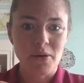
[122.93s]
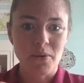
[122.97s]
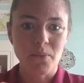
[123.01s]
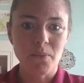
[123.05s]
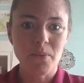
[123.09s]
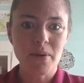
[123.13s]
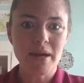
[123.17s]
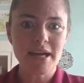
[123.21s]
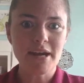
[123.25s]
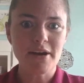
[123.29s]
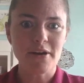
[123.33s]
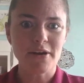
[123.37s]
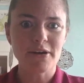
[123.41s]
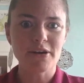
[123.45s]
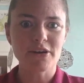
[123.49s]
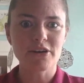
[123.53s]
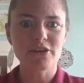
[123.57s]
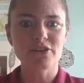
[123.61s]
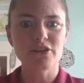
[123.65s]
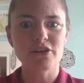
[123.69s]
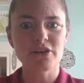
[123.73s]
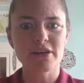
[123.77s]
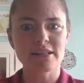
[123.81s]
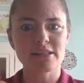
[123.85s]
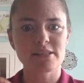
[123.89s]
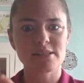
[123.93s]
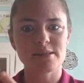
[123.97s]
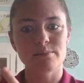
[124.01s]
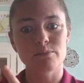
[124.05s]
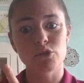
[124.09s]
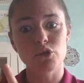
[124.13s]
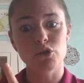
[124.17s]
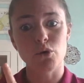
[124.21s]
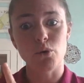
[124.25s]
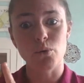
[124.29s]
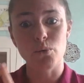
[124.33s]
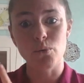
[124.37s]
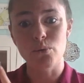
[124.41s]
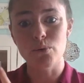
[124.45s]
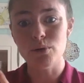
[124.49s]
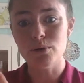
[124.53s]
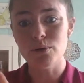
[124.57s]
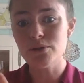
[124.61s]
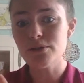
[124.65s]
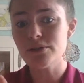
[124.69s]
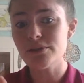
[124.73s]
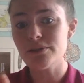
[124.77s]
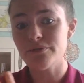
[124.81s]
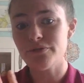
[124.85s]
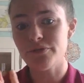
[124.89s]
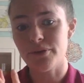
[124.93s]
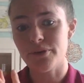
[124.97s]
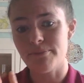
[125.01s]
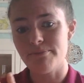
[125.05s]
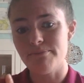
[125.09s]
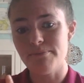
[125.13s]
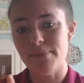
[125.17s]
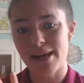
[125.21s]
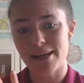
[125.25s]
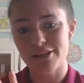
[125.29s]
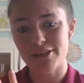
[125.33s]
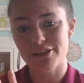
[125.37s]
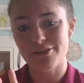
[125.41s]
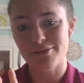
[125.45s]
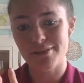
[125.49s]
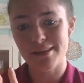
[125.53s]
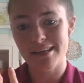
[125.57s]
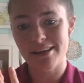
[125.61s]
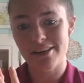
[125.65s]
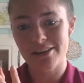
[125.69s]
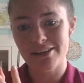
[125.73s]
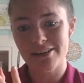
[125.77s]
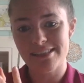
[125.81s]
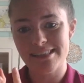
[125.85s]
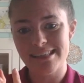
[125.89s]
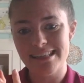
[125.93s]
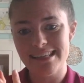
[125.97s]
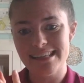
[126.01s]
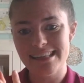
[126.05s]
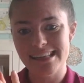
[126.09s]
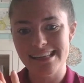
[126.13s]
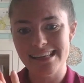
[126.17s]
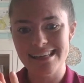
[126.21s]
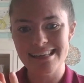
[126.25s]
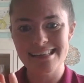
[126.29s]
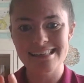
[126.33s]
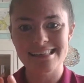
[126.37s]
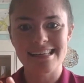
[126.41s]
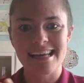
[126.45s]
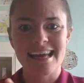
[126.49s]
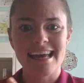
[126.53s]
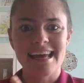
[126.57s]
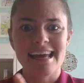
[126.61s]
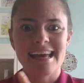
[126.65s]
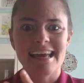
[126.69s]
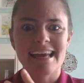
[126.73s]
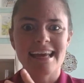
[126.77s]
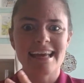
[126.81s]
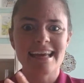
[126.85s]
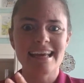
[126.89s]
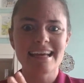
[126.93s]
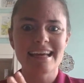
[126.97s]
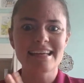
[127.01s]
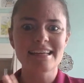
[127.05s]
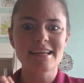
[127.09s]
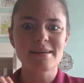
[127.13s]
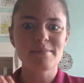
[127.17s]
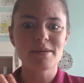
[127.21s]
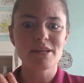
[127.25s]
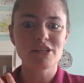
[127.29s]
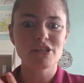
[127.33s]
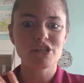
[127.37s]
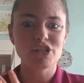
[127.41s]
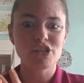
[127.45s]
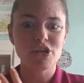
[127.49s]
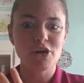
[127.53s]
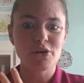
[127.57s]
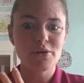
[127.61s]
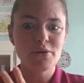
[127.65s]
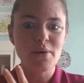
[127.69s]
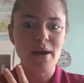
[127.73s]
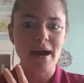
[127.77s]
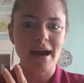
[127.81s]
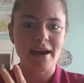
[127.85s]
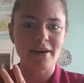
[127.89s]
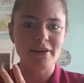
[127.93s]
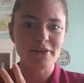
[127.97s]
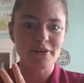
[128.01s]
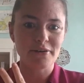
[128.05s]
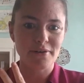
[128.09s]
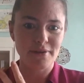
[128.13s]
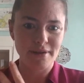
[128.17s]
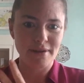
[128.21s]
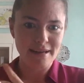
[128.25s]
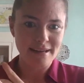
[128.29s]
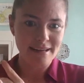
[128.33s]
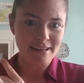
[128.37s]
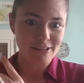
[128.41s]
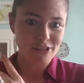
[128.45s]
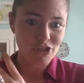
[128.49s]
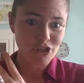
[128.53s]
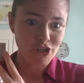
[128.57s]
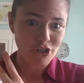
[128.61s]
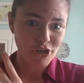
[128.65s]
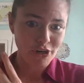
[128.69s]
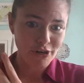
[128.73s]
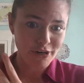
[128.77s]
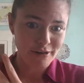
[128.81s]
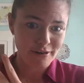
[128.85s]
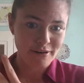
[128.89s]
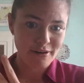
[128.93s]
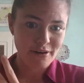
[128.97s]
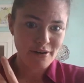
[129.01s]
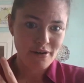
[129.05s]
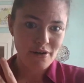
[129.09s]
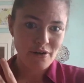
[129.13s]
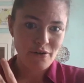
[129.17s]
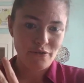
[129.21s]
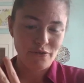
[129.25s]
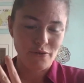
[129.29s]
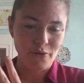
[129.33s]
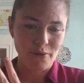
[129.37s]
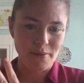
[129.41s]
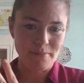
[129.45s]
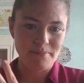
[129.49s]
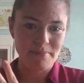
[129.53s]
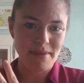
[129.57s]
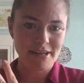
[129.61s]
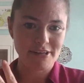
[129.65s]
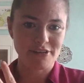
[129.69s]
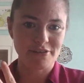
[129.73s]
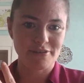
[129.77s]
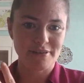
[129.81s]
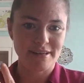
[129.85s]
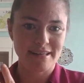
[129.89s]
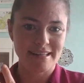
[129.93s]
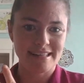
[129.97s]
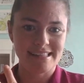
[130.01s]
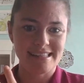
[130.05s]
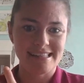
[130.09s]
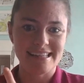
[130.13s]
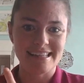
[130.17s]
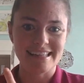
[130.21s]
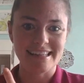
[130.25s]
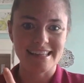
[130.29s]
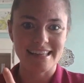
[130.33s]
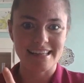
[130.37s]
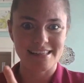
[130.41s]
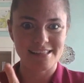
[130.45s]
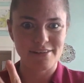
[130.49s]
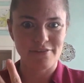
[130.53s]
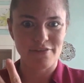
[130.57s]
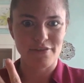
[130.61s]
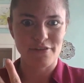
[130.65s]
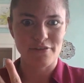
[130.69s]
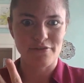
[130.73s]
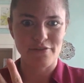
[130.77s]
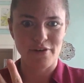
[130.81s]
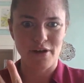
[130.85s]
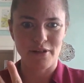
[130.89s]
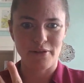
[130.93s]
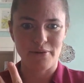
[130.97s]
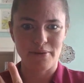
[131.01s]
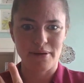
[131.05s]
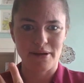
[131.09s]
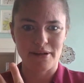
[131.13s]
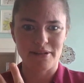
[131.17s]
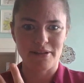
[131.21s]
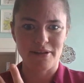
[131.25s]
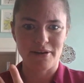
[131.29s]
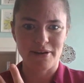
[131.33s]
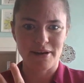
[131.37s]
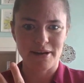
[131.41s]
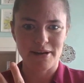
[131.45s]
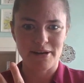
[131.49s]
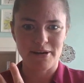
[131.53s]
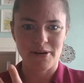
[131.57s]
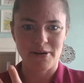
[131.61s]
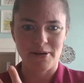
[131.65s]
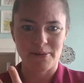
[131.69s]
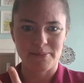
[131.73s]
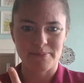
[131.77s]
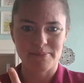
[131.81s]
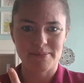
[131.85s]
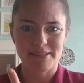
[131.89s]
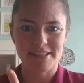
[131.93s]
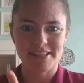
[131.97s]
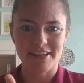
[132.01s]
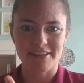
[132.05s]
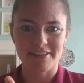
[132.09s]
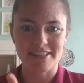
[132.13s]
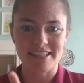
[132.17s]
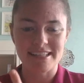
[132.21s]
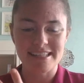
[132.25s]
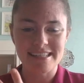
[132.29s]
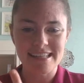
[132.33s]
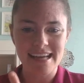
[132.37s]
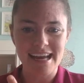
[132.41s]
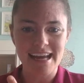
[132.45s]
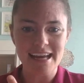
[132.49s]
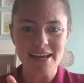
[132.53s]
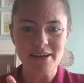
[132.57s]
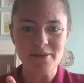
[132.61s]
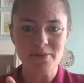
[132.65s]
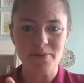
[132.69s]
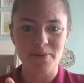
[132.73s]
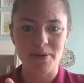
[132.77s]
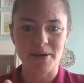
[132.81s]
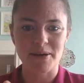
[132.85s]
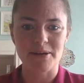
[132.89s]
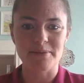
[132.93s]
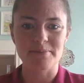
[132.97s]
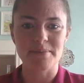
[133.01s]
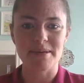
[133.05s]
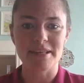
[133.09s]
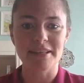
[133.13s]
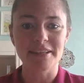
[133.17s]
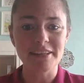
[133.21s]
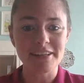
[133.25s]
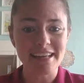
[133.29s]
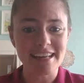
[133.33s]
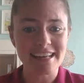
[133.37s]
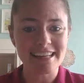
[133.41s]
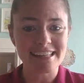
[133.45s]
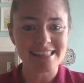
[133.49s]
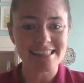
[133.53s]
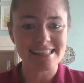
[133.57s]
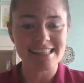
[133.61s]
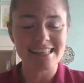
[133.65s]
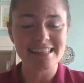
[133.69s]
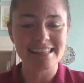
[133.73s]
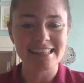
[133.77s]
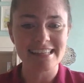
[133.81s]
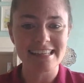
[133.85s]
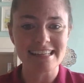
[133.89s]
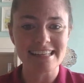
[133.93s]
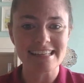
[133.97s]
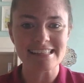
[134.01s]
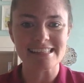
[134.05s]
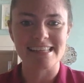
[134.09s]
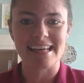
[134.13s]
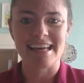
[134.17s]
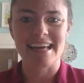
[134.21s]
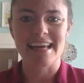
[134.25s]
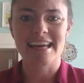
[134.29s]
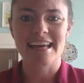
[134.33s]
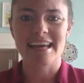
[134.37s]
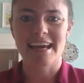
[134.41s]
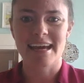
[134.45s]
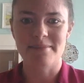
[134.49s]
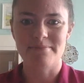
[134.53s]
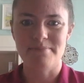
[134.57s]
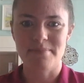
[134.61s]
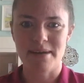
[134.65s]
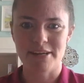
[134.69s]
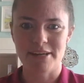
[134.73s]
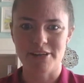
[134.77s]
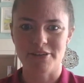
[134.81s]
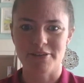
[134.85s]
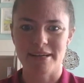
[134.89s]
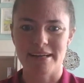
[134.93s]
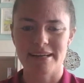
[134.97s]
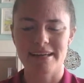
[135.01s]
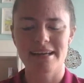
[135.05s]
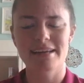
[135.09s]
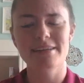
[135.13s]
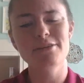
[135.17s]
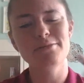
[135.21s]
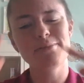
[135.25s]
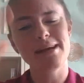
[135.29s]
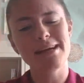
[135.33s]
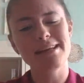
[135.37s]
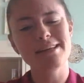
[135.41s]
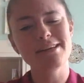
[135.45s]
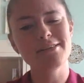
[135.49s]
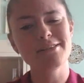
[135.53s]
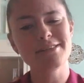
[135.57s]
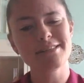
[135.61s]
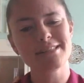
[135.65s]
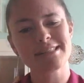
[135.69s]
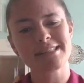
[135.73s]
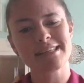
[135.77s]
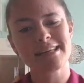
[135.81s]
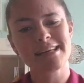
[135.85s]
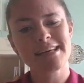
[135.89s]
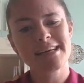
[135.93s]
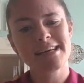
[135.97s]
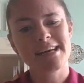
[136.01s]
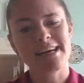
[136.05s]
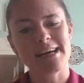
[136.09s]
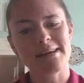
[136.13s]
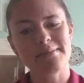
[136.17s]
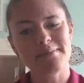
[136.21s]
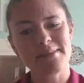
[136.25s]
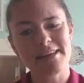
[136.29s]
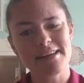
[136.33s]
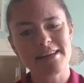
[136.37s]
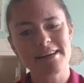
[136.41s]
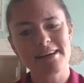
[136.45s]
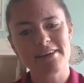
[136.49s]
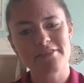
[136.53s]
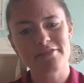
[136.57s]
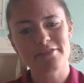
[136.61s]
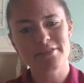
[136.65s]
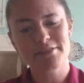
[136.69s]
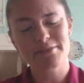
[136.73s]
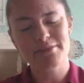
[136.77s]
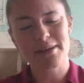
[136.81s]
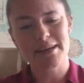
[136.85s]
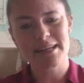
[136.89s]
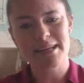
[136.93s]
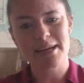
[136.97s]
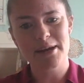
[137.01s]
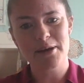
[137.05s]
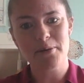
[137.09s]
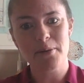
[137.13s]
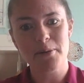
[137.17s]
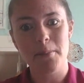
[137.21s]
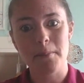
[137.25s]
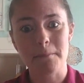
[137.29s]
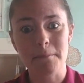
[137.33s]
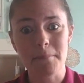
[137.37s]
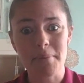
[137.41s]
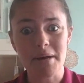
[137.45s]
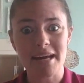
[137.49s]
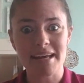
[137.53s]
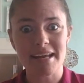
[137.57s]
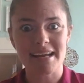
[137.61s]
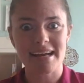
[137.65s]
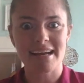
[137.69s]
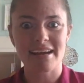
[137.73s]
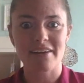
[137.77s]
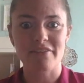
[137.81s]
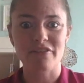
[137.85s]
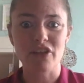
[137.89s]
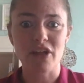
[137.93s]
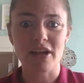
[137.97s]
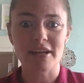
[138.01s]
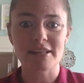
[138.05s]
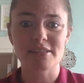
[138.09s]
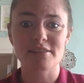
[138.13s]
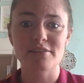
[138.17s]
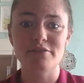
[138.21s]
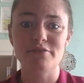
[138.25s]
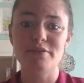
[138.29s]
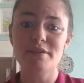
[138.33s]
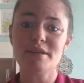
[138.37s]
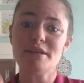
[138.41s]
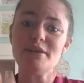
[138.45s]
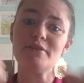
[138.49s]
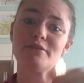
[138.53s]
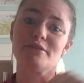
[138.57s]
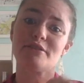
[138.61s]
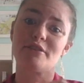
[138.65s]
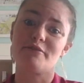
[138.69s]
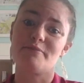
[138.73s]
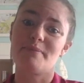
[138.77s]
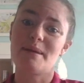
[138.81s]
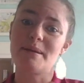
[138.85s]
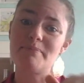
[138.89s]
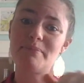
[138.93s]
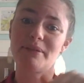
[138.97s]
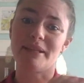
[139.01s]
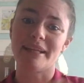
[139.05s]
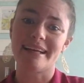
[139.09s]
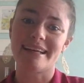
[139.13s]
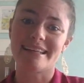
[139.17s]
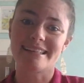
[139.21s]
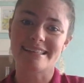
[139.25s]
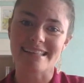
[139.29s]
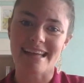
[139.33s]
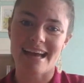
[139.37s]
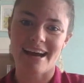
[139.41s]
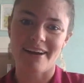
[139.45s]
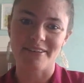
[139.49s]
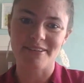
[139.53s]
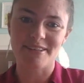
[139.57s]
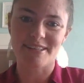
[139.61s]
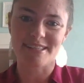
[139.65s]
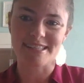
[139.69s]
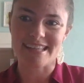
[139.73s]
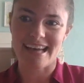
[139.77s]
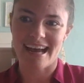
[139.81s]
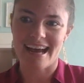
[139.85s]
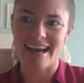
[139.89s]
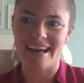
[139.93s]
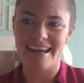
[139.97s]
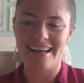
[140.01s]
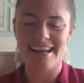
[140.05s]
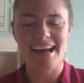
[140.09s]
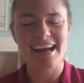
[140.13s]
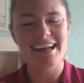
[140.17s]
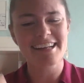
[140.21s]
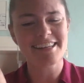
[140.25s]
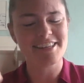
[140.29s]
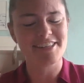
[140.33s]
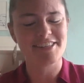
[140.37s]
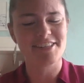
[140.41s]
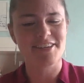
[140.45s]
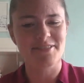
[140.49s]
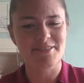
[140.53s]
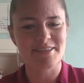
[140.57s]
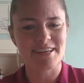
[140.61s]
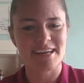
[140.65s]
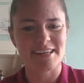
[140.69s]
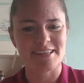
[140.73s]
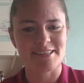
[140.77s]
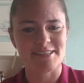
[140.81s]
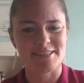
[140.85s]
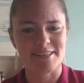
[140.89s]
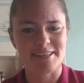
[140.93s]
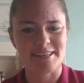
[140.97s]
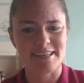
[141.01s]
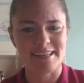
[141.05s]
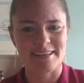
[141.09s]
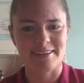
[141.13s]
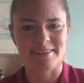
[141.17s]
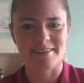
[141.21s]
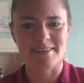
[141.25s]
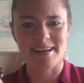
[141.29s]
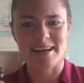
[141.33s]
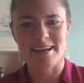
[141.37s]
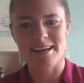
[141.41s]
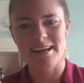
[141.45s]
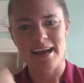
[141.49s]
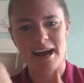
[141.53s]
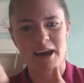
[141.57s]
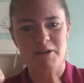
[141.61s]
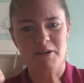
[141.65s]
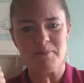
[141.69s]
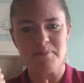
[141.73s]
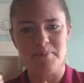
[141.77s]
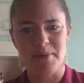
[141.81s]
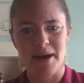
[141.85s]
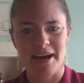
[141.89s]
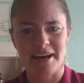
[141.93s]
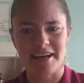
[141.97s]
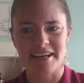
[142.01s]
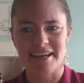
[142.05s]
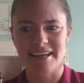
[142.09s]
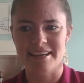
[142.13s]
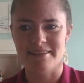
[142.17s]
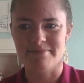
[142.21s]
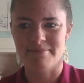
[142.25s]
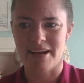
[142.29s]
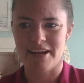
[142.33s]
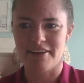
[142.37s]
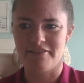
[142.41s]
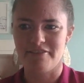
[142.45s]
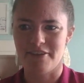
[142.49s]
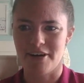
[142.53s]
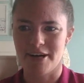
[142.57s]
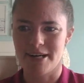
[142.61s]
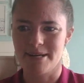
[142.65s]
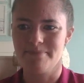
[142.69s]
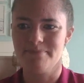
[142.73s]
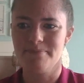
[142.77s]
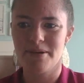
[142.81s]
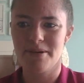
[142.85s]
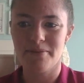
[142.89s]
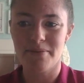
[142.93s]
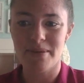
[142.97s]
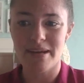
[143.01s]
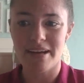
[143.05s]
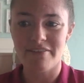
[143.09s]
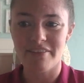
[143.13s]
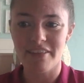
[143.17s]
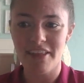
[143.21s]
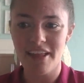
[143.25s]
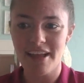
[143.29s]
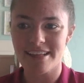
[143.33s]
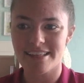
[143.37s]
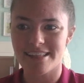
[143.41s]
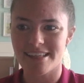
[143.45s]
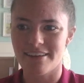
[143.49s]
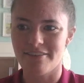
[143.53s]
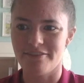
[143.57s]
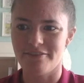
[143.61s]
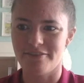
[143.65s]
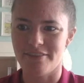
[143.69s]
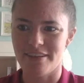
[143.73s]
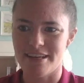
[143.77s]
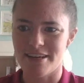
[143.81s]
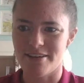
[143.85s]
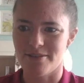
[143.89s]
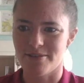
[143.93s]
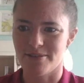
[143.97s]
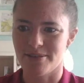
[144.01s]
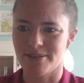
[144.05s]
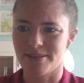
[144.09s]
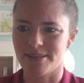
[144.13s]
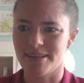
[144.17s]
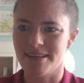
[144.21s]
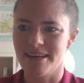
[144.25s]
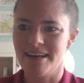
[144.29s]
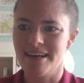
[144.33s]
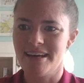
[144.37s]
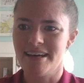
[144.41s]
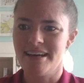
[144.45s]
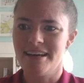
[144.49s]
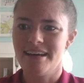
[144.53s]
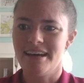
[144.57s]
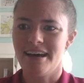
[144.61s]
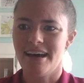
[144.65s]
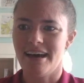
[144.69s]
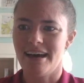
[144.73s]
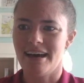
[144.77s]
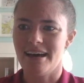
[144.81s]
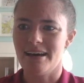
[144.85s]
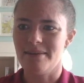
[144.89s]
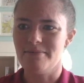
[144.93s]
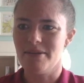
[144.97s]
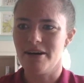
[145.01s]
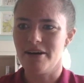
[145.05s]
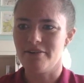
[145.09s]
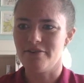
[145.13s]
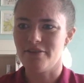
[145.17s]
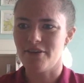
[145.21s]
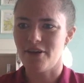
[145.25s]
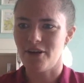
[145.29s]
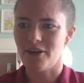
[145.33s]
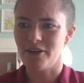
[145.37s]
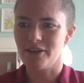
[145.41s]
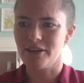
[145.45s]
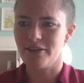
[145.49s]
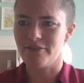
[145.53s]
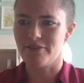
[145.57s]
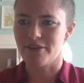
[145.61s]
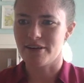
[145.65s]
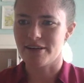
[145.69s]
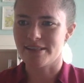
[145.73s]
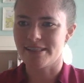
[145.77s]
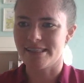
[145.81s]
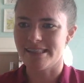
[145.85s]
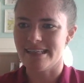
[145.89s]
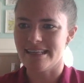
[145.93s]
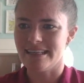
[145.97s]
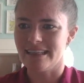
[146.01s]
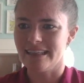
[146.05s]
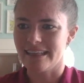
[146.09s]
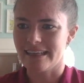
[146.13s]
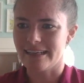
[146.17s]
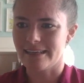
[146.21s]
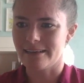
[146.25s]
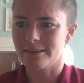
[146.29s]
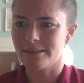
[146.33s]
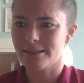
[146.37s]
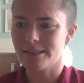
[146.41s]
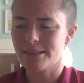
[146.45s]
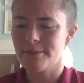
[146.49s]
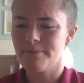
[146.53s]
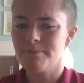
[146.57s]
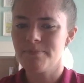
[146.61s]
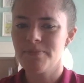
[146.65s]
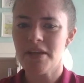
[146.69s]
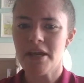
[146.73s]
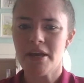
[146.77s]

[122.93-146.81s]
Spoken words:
We are going to look at some tools for measuring our seedlings, and I'm going to show you how to create a chart for measuring seedlings if you're following along at home. So today we're going to be looking at seedlings and measuring. And you might notice I'm in an office right now, but I have lots of videos of my plants outside. I just don't get as good internet out back in my farm, but we have lots of videos of all of our seedlings.